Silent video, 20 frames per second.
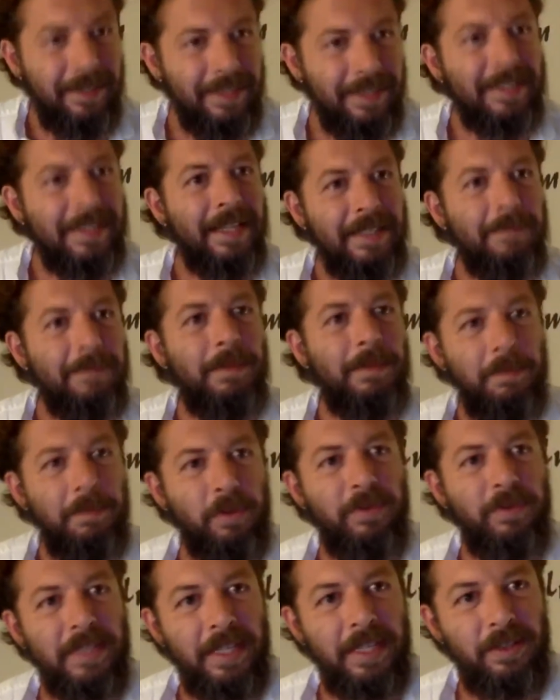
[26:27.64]
some
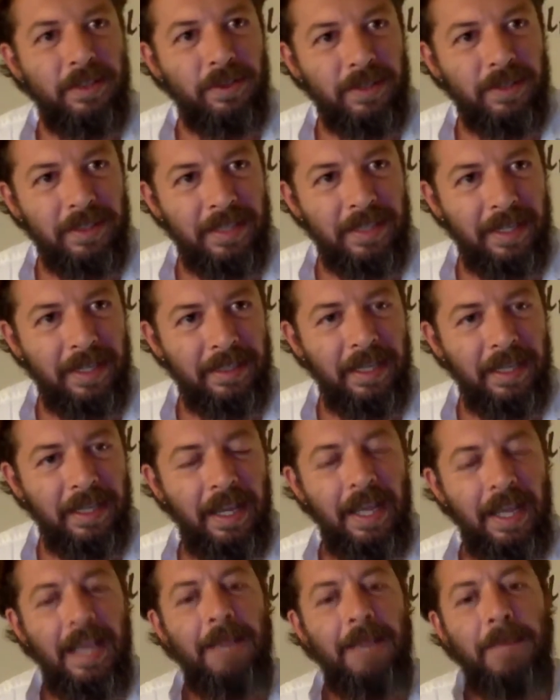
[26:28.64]
improvisations inside,
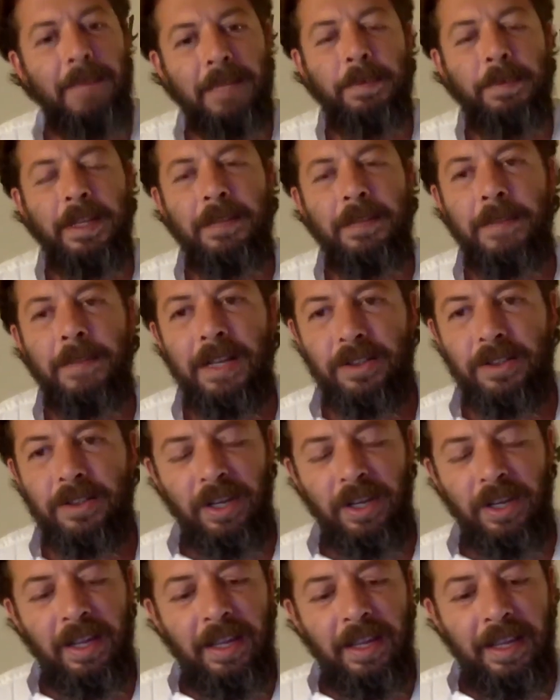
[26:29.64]
but pretty much
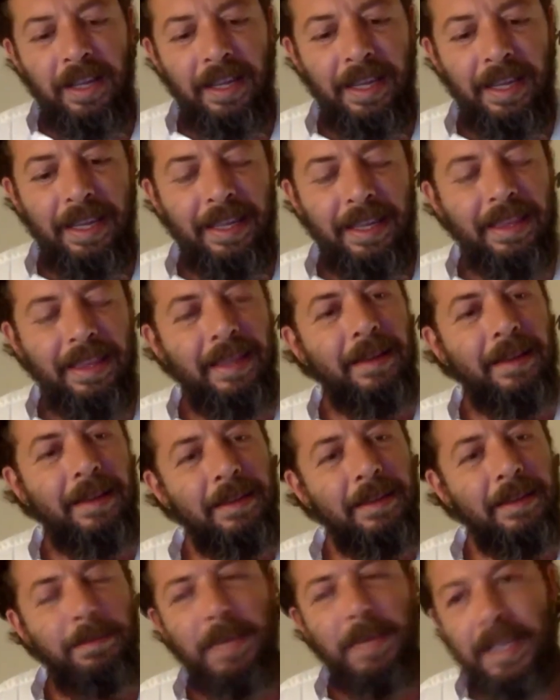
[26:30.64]

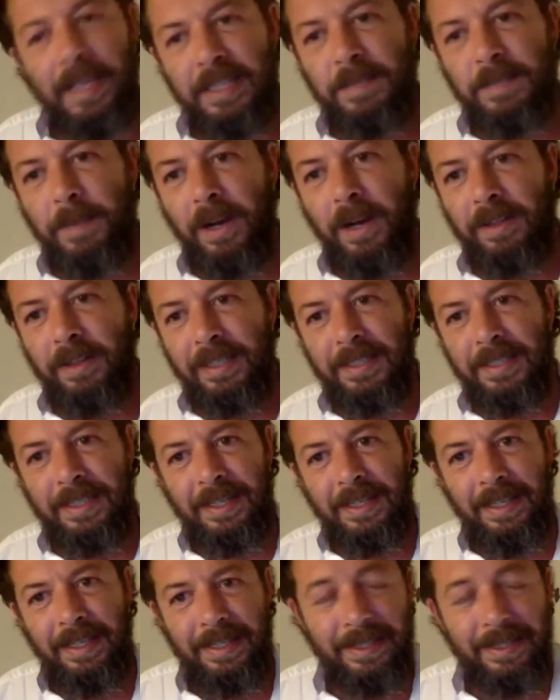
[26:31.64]
the biggest part is
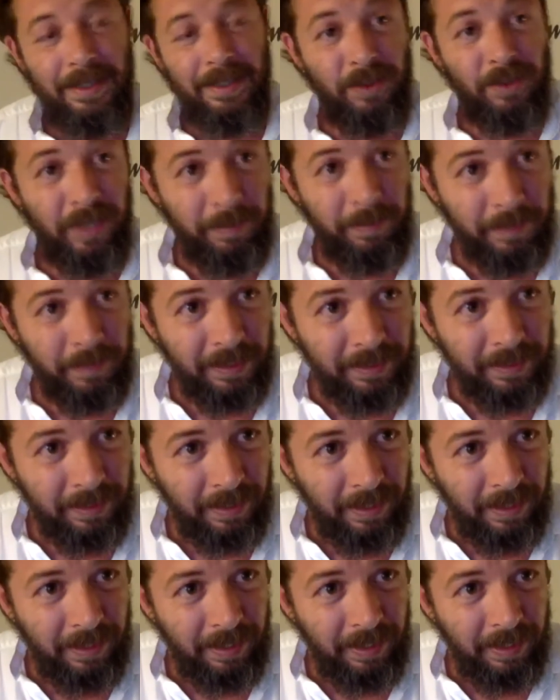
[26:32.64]
scripted.
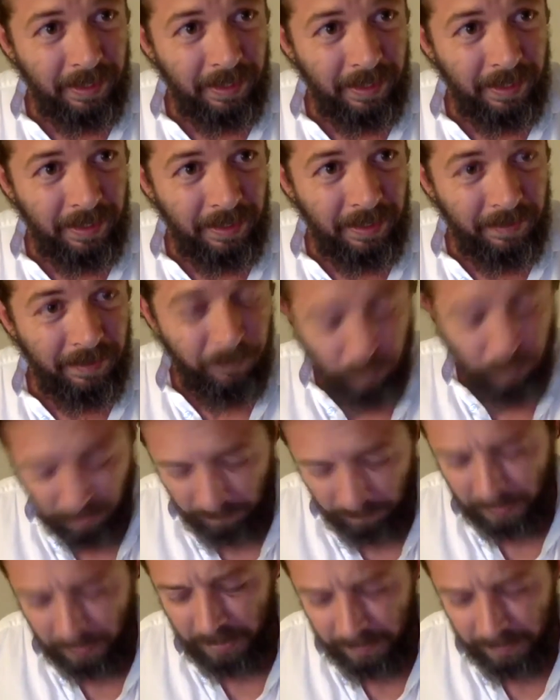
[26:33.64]
For the
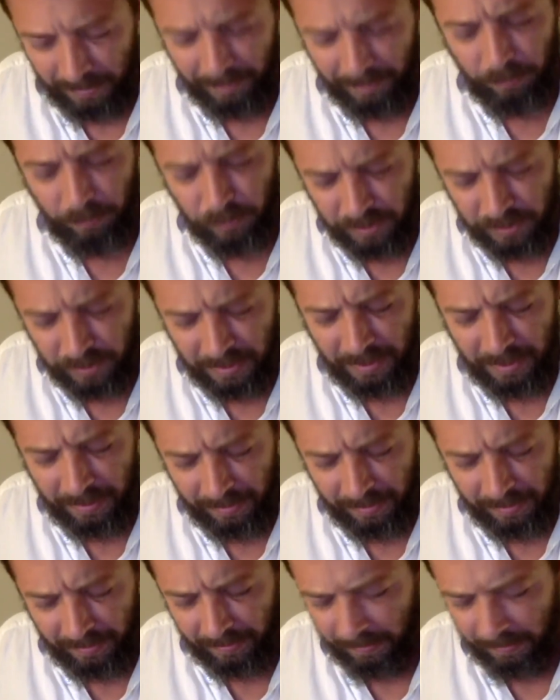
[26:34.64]
biggest, I would say
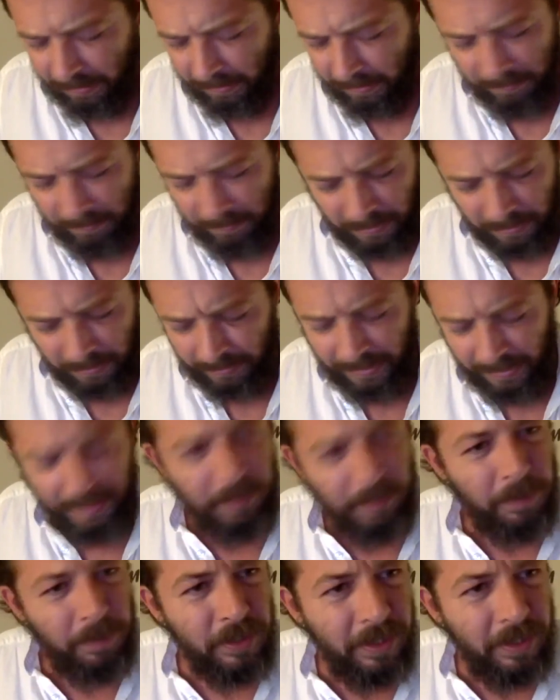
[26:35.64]
like an
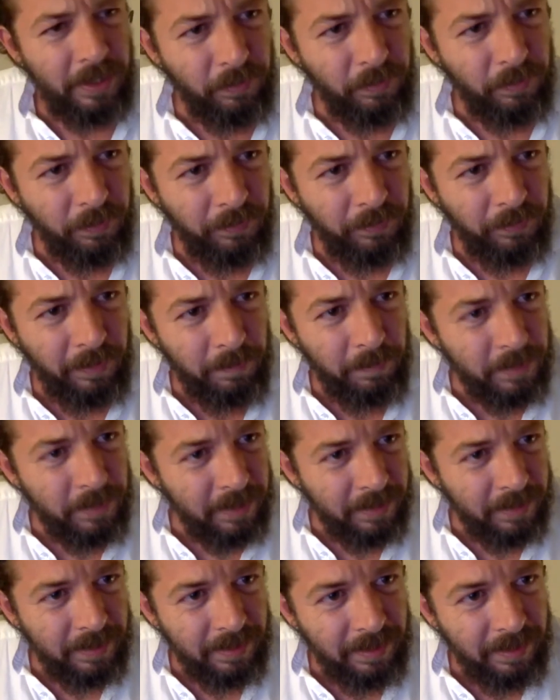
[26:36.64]
80% of the films
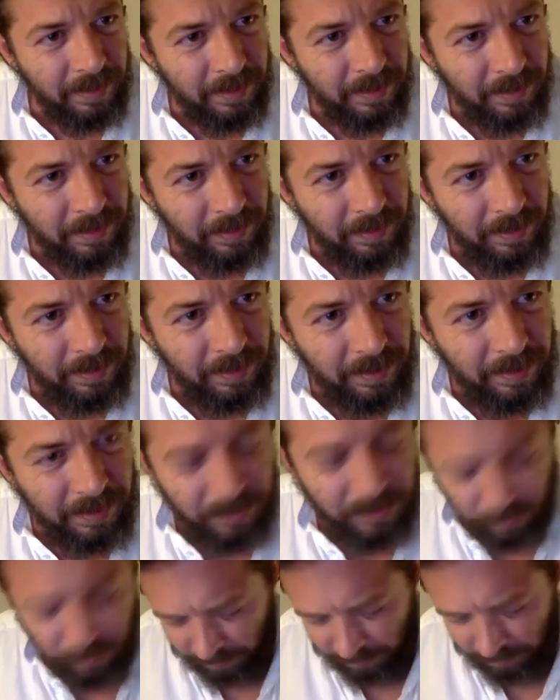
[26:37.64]
is
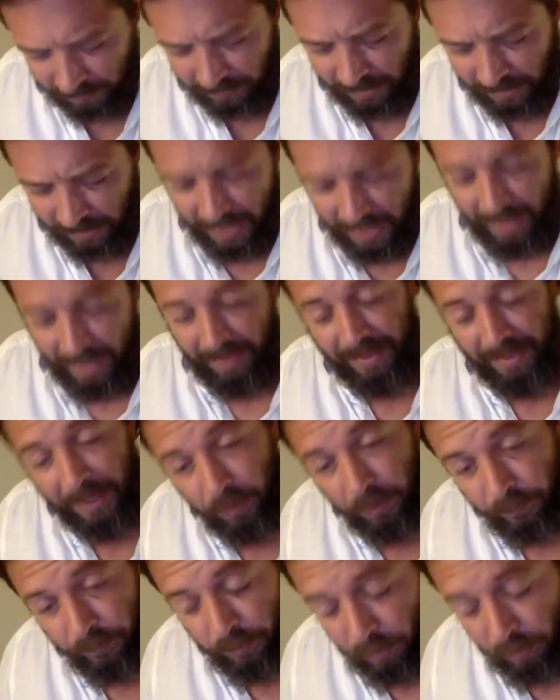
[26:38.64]
scripted. Then,
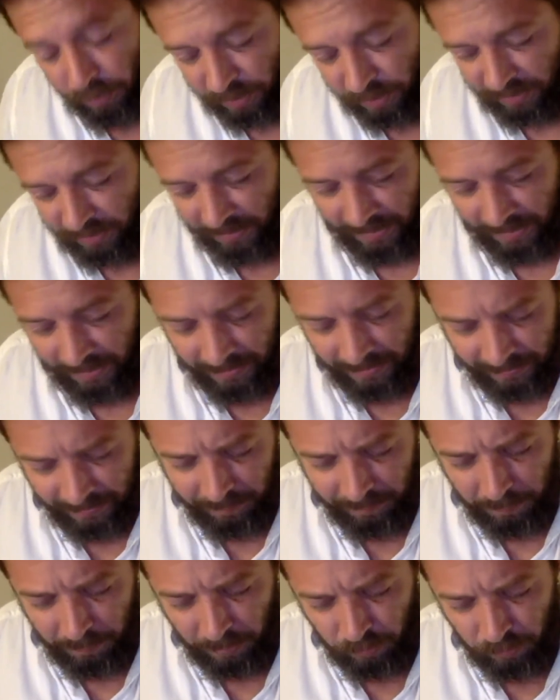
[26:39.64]
of course, in the
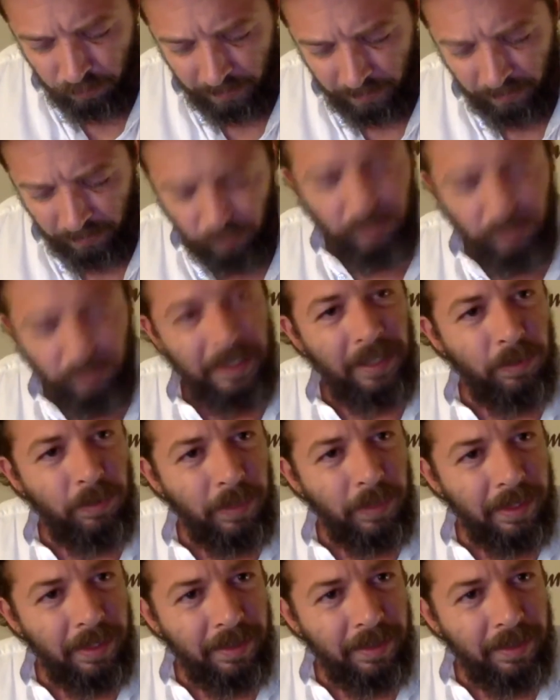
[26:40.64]
editing, because when you deal with